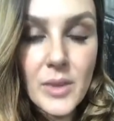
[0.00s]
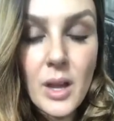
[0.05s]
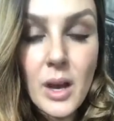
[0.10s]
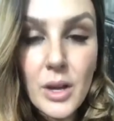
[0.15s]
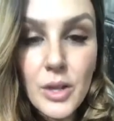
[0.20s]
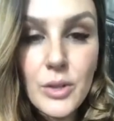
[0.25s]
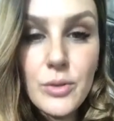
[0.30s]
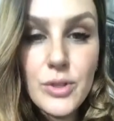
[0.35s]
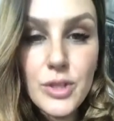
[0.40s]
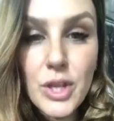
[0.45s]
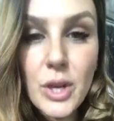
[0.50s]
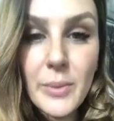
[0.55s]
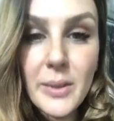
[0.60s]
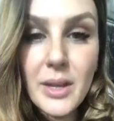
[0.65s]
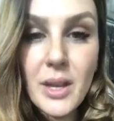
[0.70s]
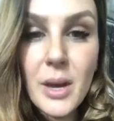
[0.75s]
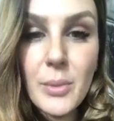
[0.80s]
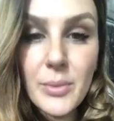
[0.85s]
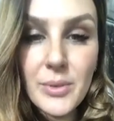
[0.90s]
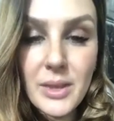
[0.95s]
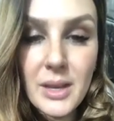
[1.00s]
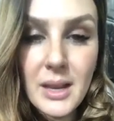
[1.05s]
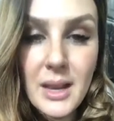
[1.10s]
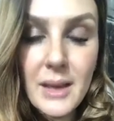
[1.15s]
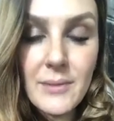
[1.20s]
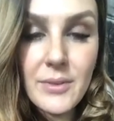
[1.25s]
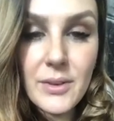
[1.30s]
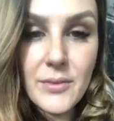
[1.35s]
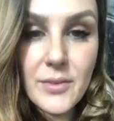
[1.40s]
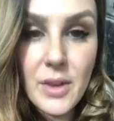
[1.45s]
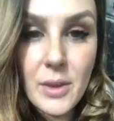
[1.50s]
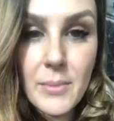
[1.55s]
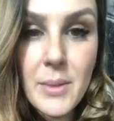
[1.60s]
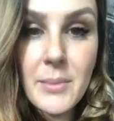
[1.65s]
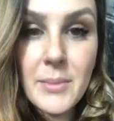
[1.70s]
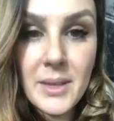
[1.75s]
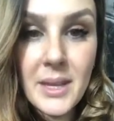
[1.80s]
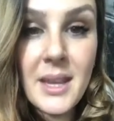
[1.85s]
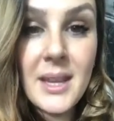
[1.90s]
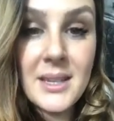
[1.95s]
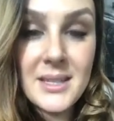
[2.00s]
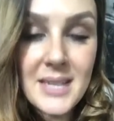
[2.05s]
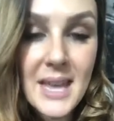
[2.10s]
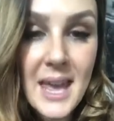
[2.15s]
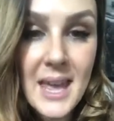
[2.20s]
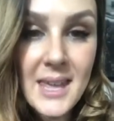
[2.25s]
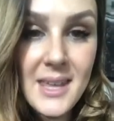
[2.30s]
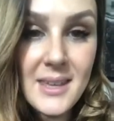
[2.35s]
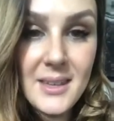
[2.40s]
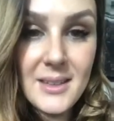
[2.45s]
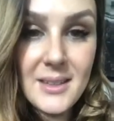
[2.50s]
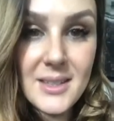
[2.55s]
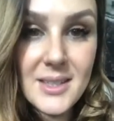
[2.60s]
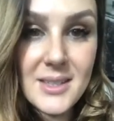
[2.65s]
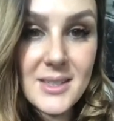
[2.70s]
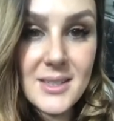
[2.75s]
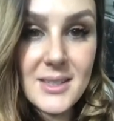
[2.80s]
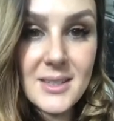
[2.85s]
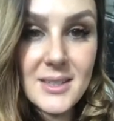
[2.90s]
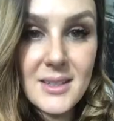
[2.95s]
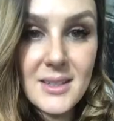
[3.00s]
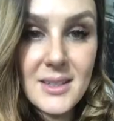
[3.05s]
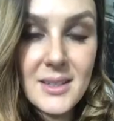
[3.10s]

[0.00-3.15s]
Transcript: Are you showing up with the level of commitment it takes